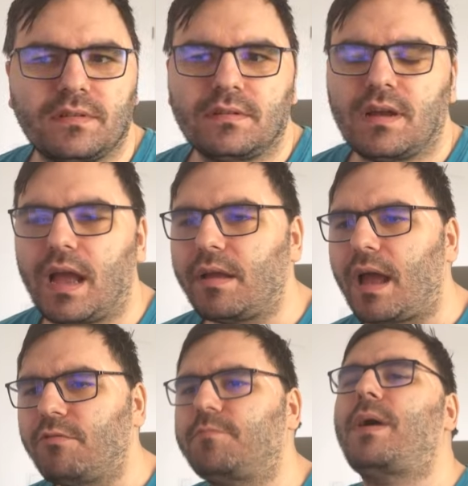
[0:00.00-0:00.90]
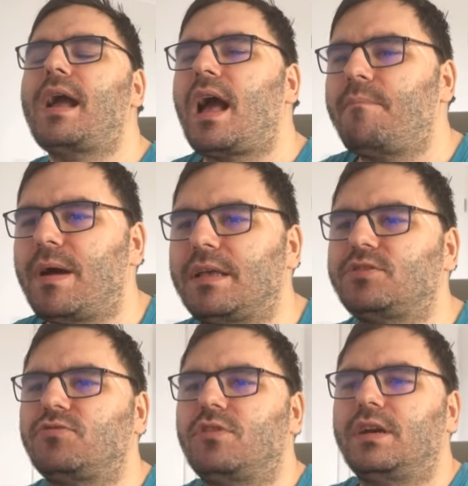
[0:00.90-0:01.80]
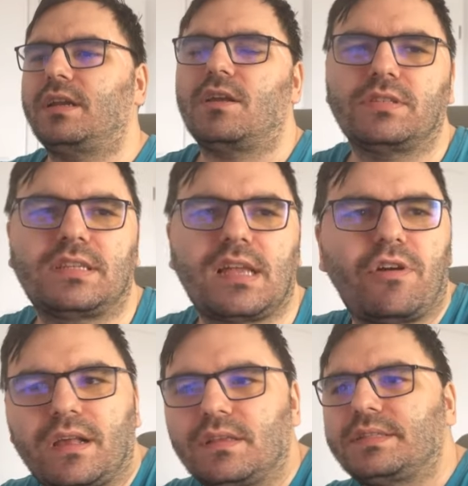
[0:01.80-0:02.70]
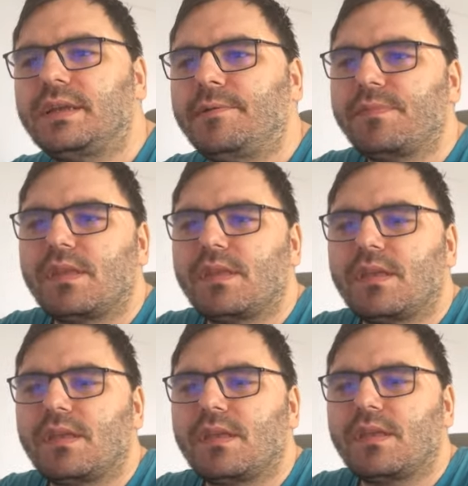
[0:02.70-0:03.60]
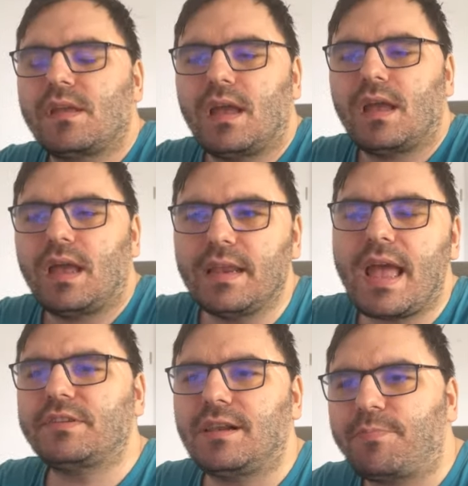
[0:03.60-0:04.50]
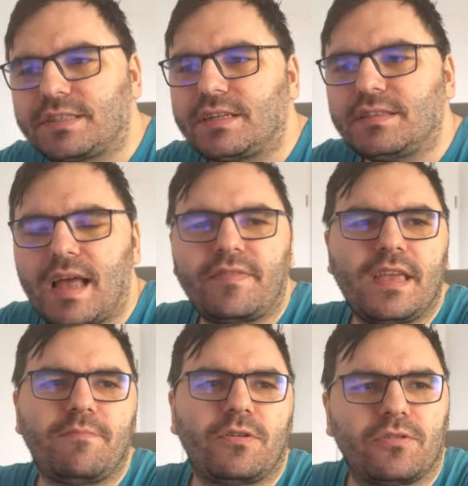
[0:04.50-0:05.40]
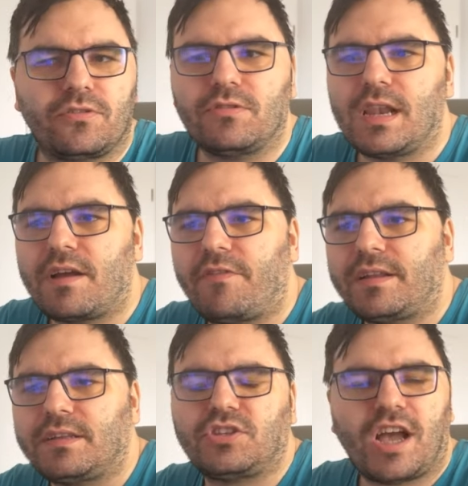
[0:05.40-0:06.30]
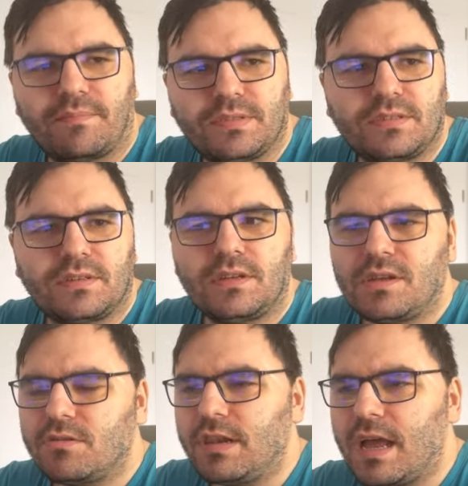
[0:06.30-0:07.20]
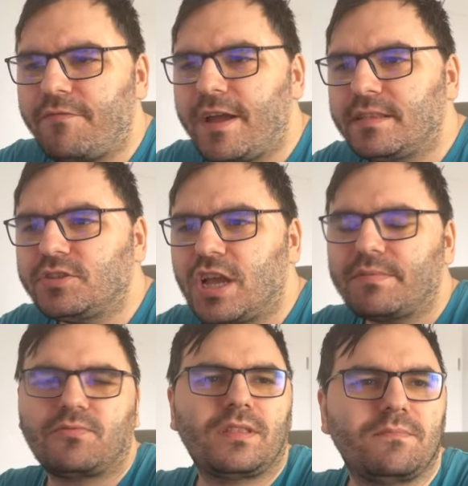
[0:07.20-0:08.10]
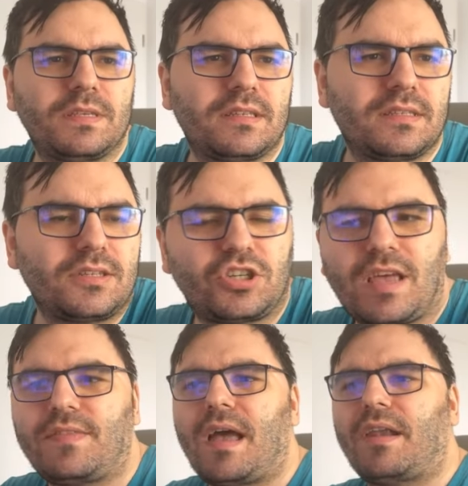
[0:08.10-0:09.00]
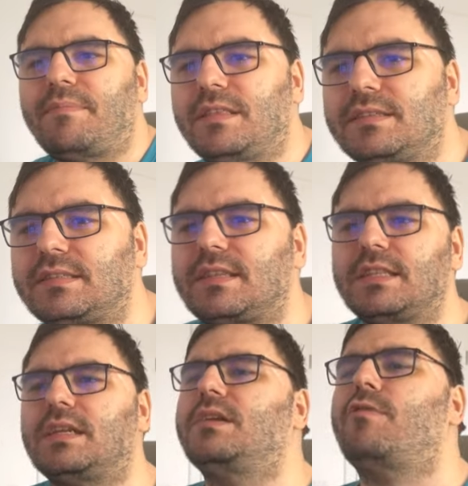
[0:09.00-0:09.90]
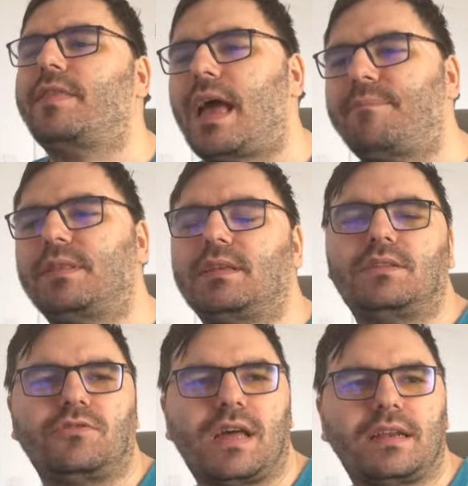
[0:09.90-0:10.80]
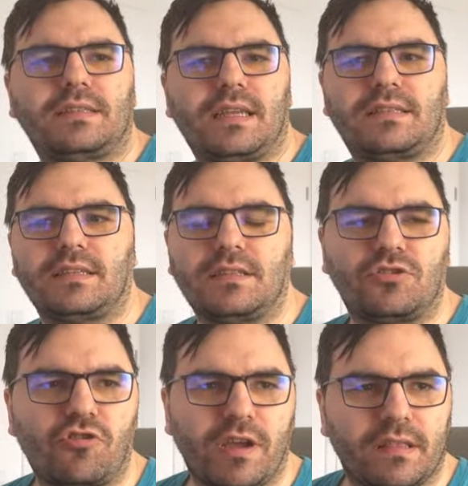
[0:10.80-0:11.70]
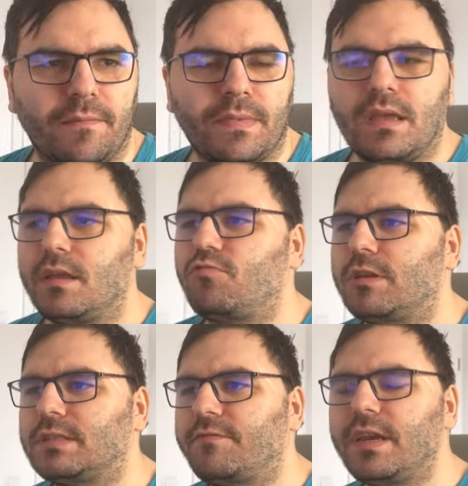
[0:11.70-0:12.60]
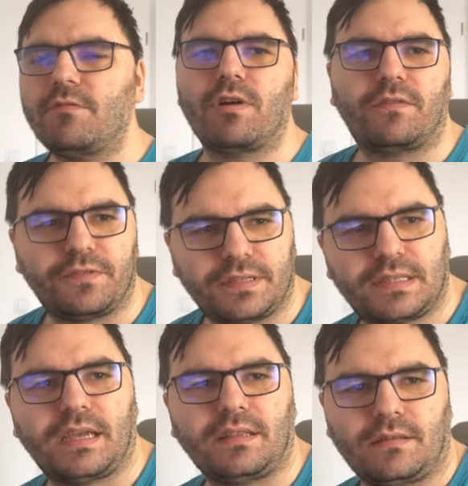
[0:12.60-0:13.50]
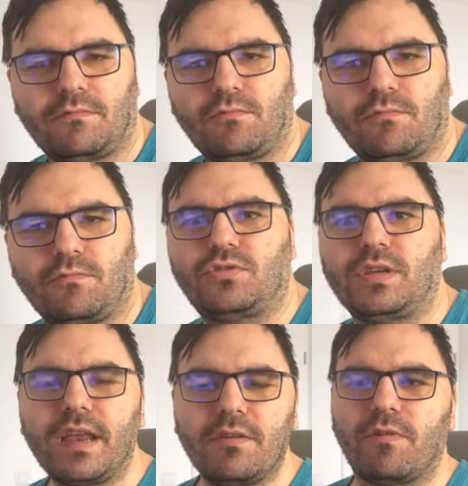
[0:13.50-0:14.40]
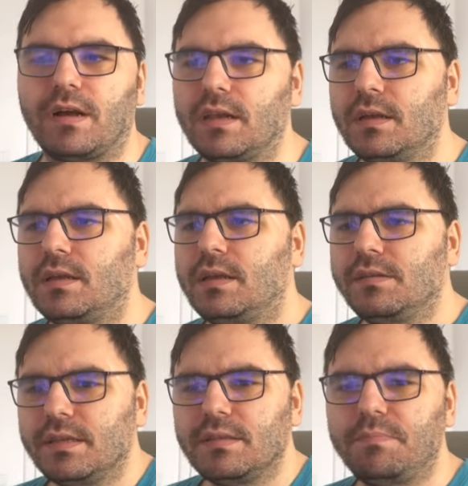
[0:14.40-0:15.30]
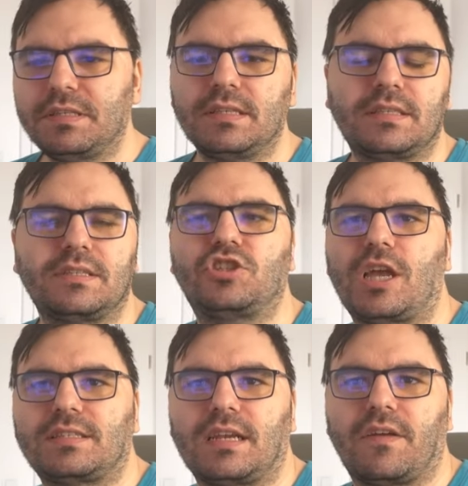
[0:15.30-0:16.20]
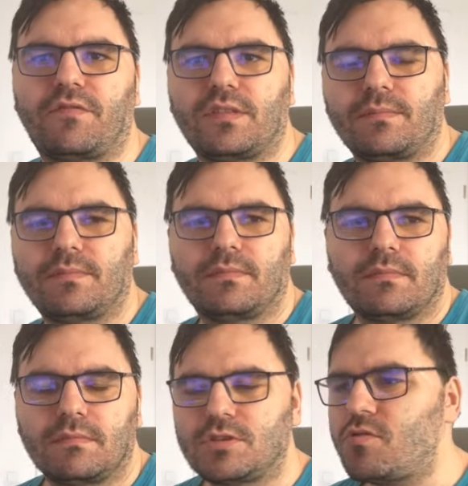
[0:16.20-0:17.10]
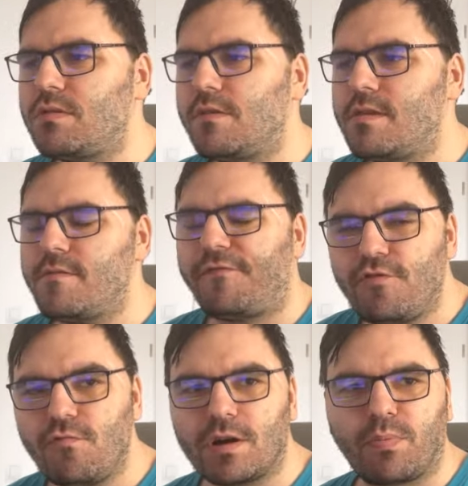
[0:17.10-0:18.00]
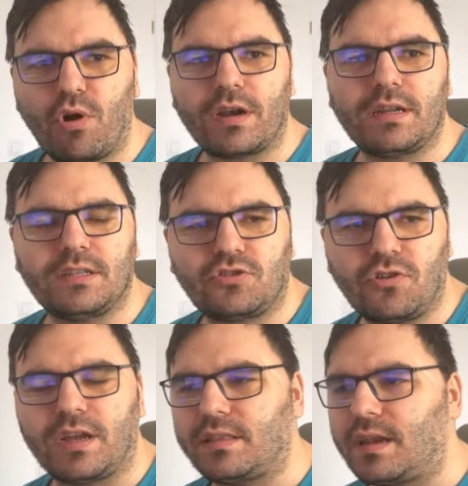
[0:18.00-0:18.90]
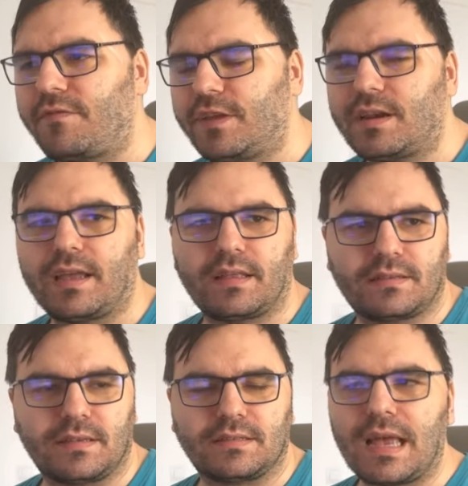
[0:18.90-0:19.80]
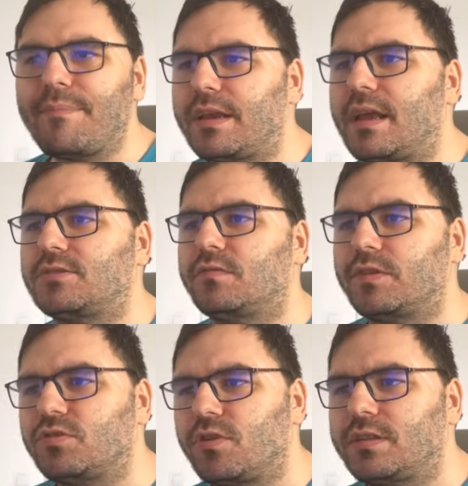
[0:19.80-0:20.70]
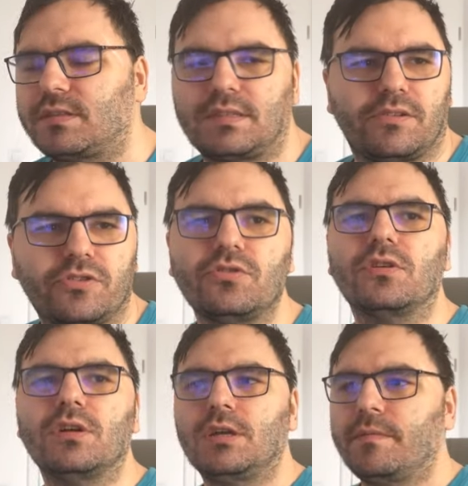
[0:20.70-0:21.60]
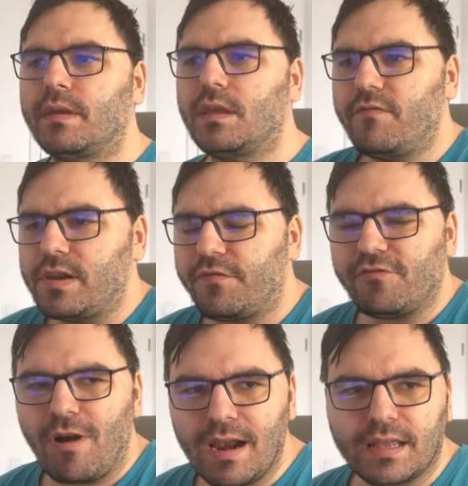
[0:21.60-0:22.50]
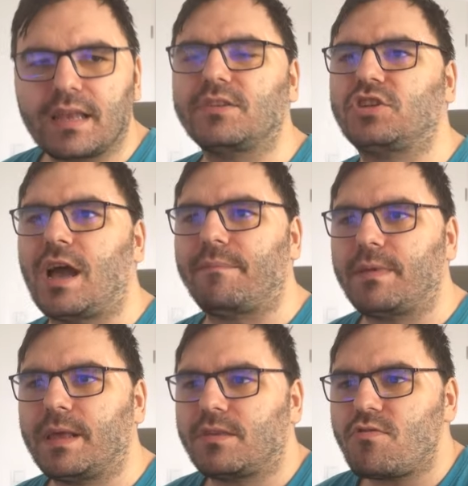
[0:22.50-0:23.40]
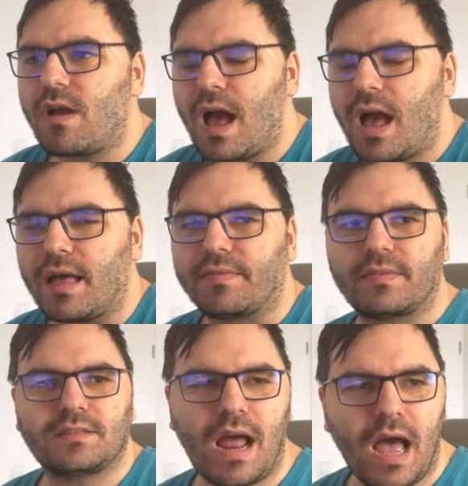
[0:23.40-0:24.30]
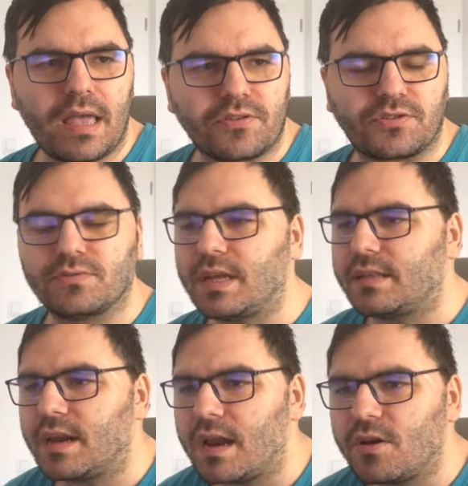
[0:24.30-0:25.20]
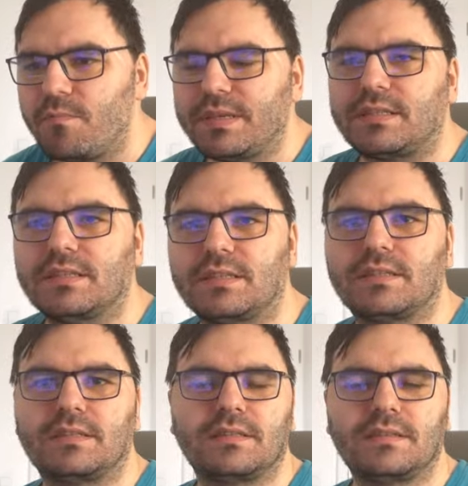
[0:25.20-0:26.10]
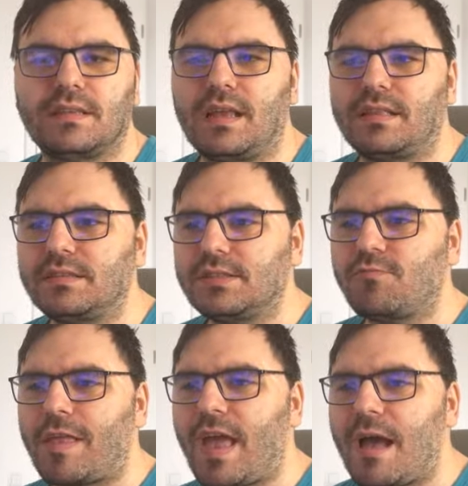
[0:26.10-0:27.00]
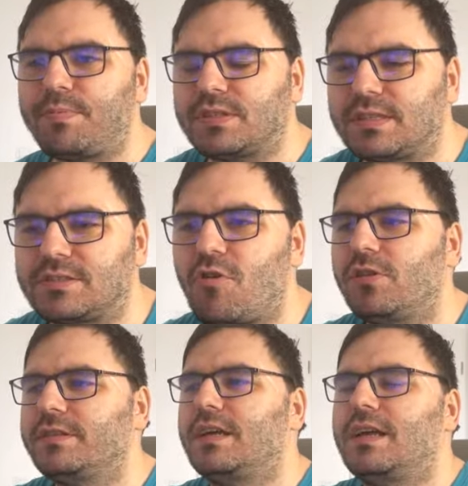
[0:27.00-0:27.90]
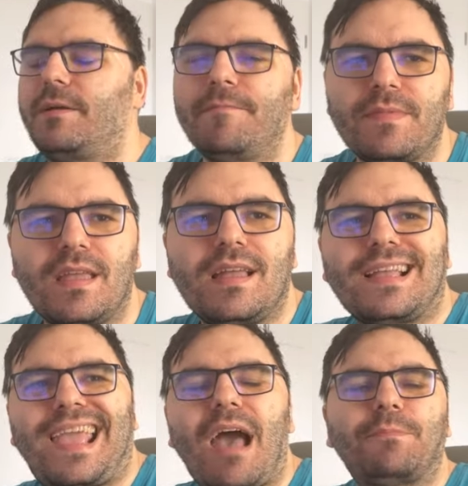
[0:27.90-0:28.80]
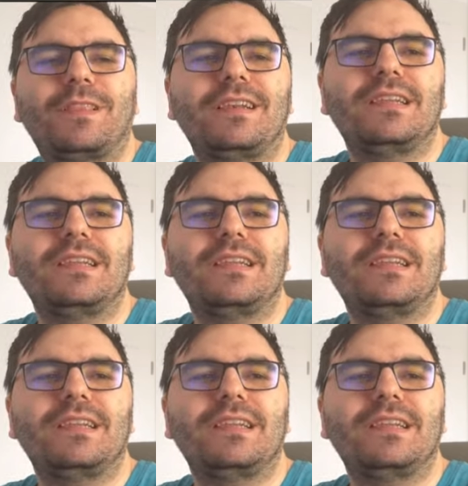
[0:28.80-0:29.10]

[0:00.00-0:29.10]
I would pack up my store and go somewhere else. And then every single person in that neighborhood, good luck finding jobs. Good luck finding jobs when the business is shut down. I mean, this is literally what happened in the United States, in Detroit. It was a very wealthy state, was doing very well, and then the businesses just left. So if you were born in Detroit, and I think like in some areas of Detroit, it's still true, even if you want to get a job, like, you can't, because no one hires you. Like, there are no businesses. And this is what happens. It's called the capitalist